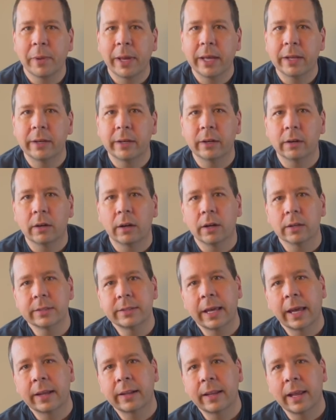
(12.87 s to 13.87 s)
Man here all
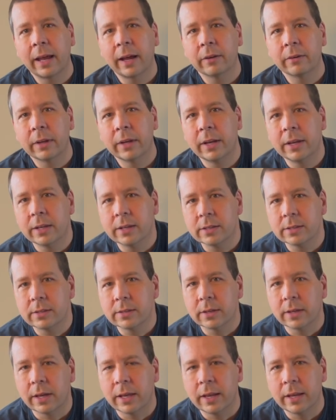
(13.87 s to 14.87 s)
decked out in
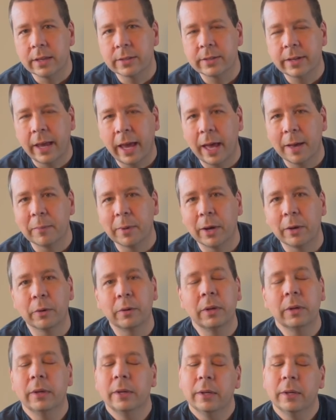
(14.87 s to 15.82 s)
his camo,